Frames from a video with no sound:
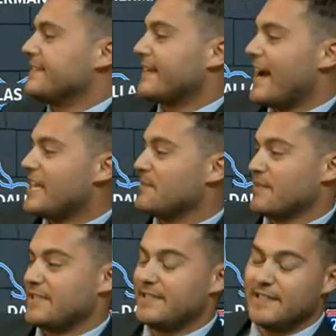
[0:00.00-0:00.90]
skies,
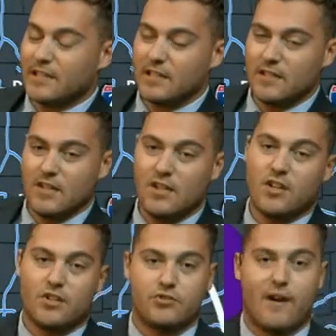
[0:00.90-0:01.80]
but still
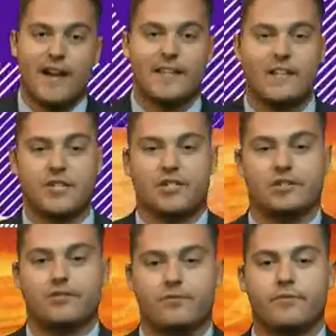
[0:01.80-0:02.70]
dry
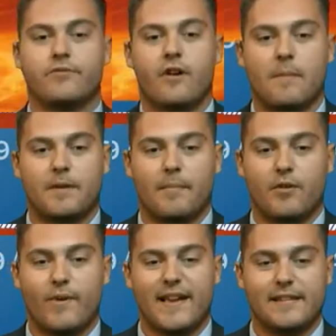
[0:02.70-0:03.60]
conditions through your
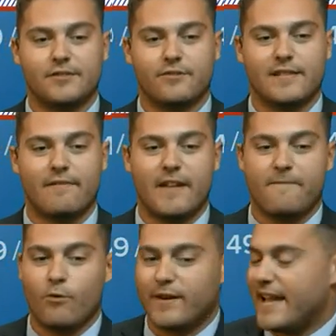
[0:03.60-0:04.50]
upcoming weekend. So your
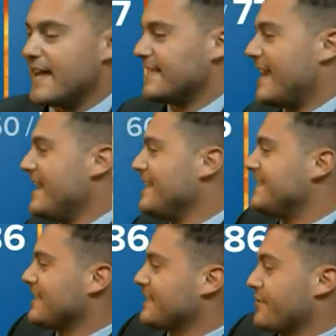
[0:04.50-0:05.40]
7-day forecast,
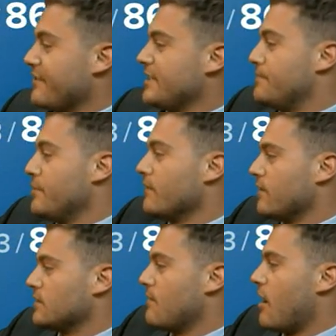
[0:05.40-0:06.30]
86 degrees,
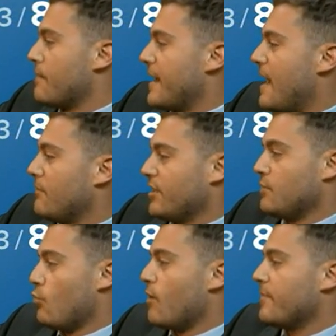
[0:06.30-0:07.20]
beautiful tomorrow up in
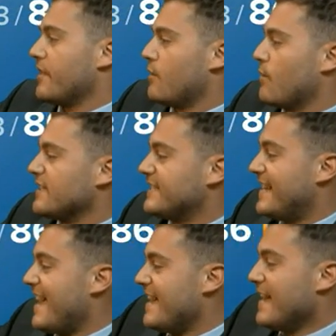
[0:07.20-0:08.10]
Abilene, warmer than it was
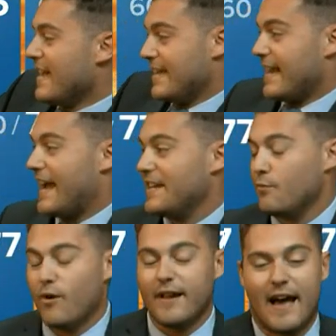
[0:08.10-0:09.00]
today.
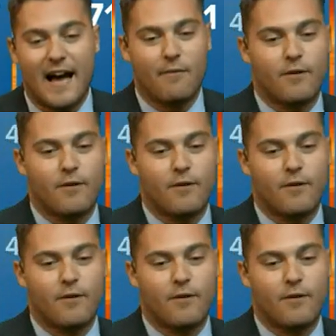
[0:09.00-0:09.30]
91, a hot